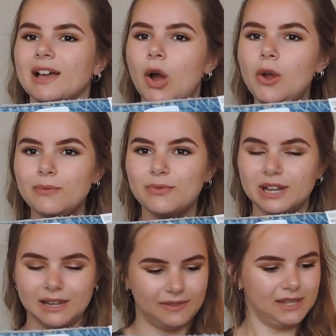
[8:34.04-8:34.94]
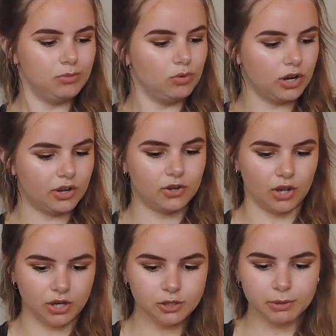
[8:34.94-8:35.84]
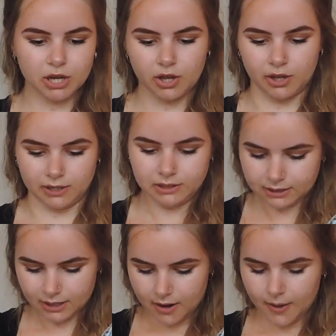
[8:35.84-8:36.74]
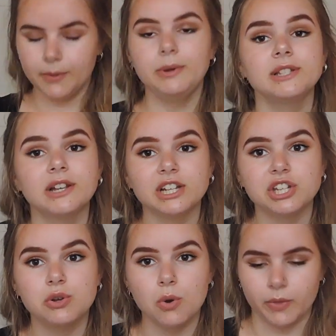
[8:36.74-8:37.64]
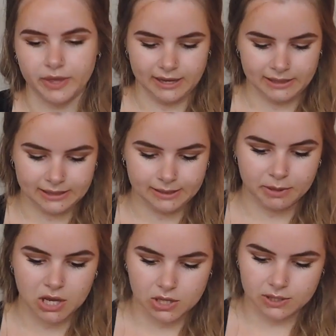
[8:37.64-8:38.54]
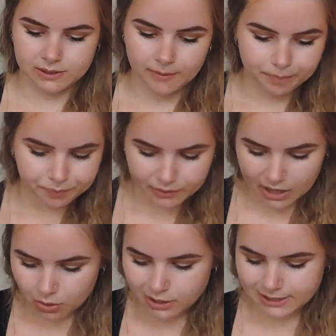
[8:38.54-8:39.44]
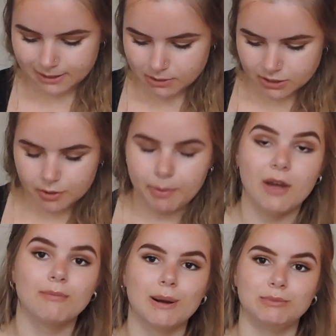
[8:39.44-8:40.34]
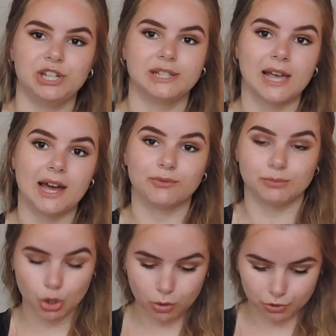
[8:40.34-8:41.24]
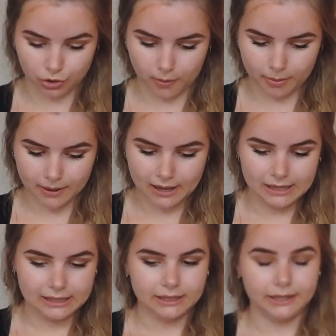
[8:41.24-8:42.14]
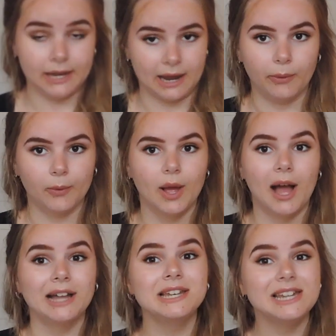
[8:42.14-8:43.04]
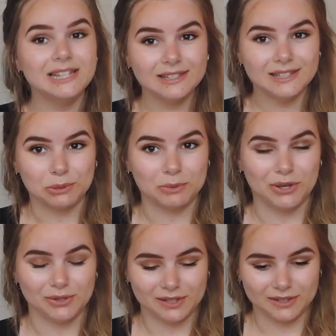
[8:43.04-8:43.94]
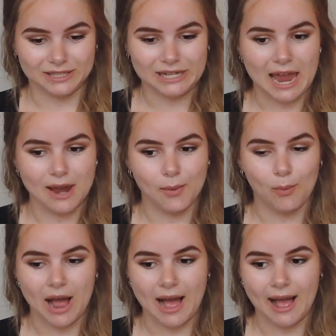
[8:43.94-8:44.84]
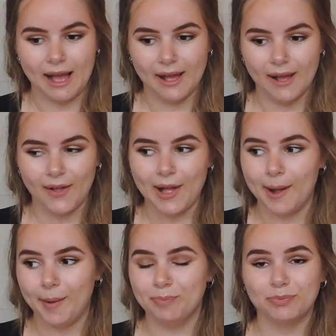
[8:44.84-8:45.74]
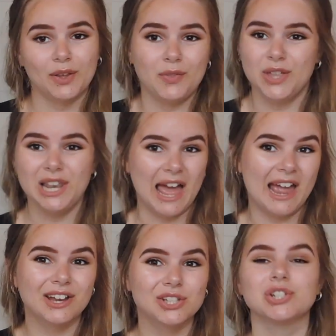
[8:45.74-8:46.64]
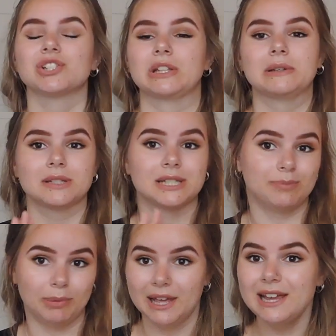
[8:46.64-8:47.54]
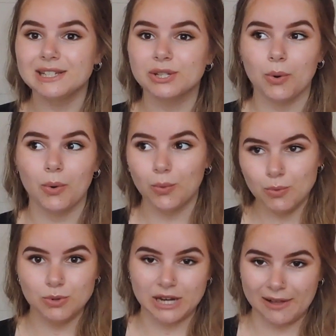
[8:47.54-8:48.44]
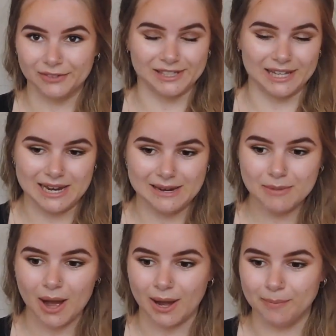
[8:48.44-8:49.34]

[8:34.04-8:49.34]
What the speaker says: hopefully these will look good, because the reason I actually got these is because they're quite similar to a pair of mum jeans I had from Topshop. Now, I had an incident with those the other day where the leg just split all down the seam.